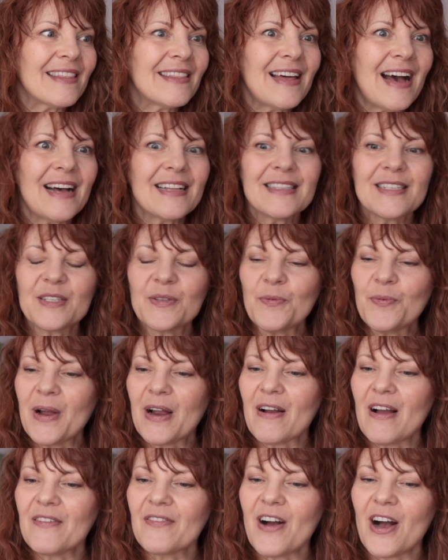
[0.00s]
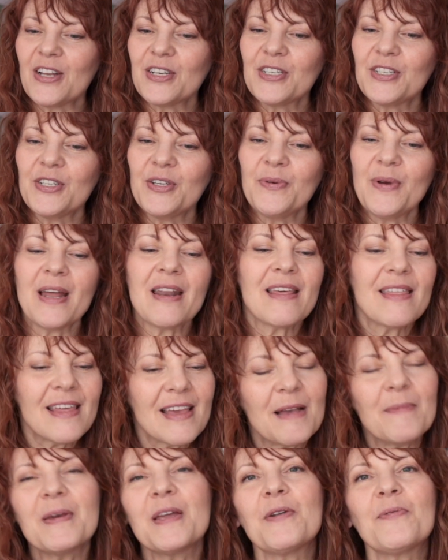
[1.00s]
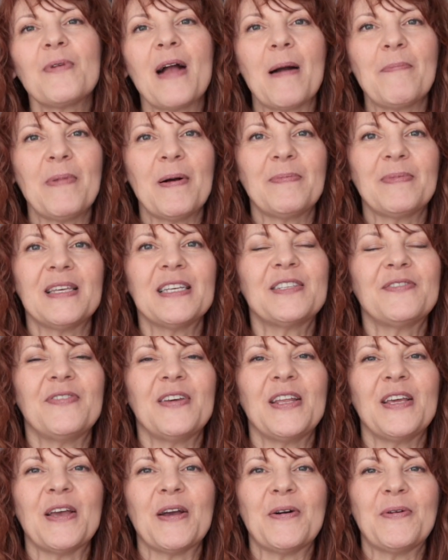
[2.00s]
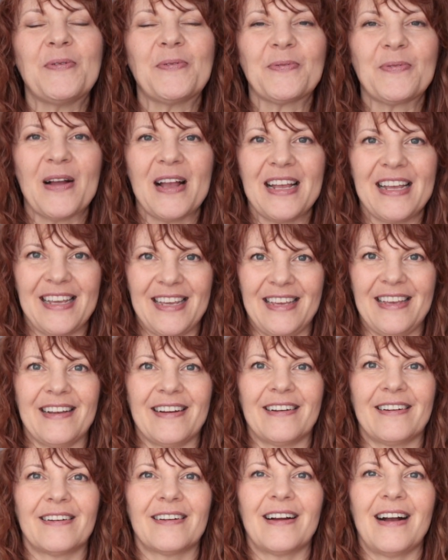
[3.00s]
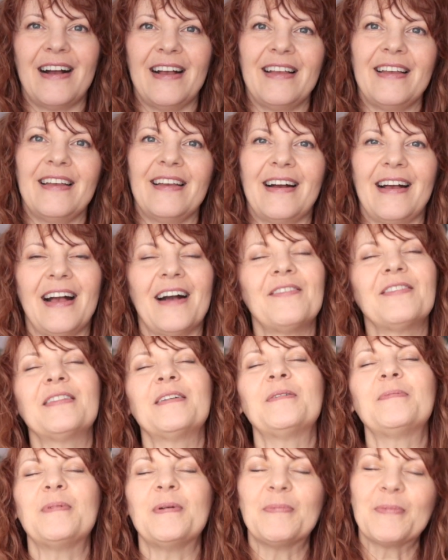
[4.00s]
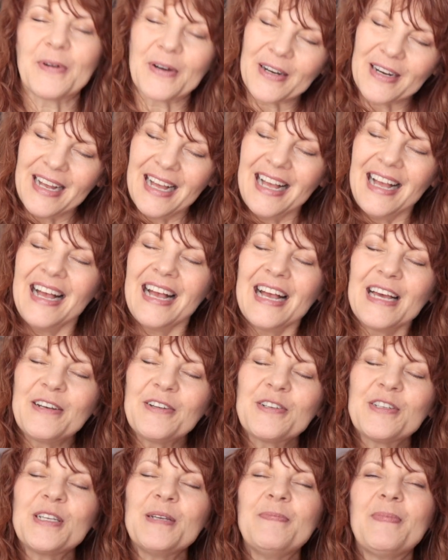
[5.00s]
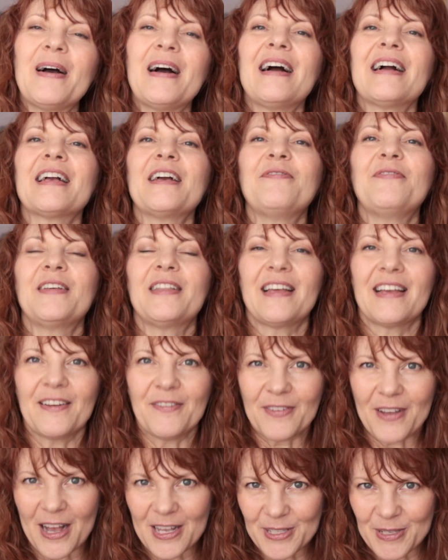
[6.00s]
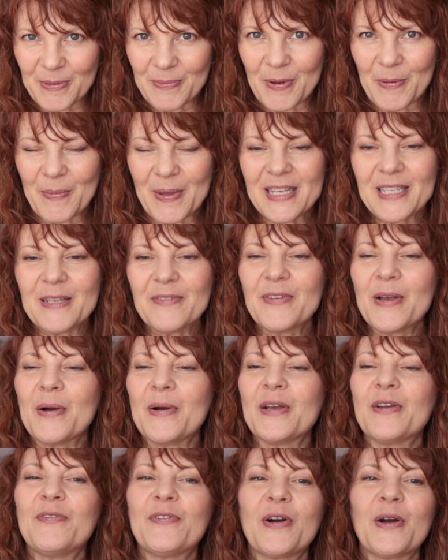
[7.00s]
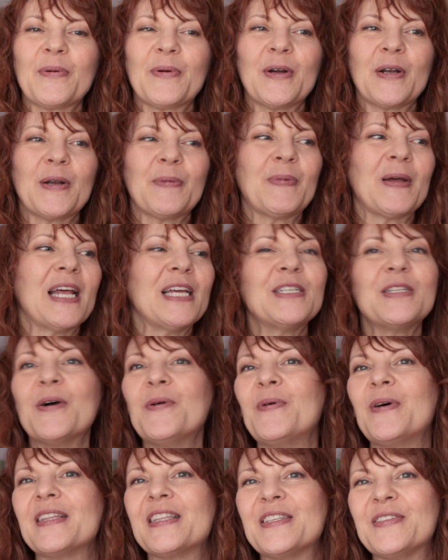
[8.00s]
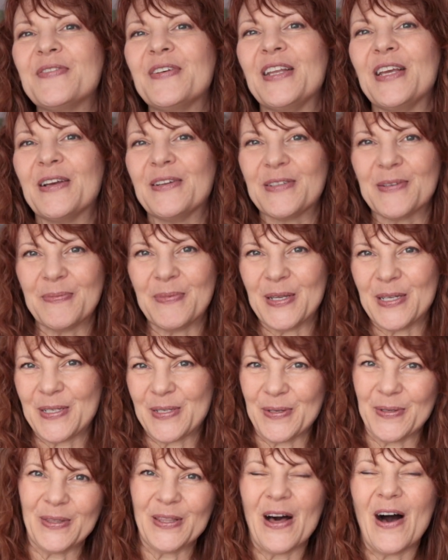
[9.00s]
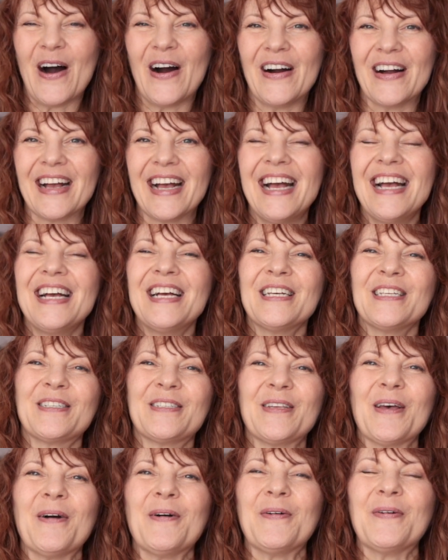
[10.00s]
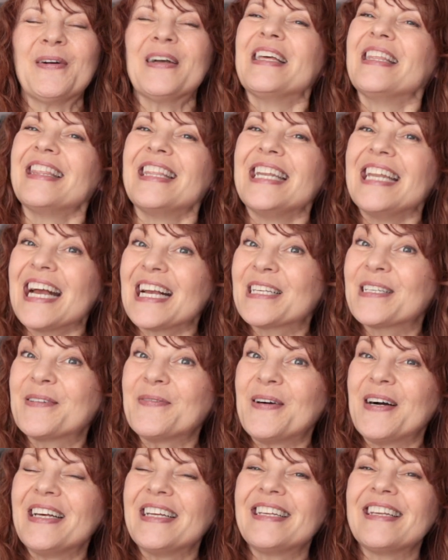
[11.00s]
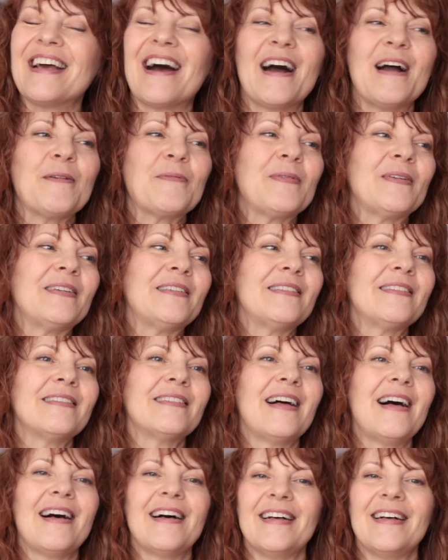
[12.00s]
that's where I've gotten to, and I think I'm going to wrap up this video right here. I have a little bit more energy back. I feel like I've got some momentum going forward, but I don't want this video to be too long. So in the next one, I will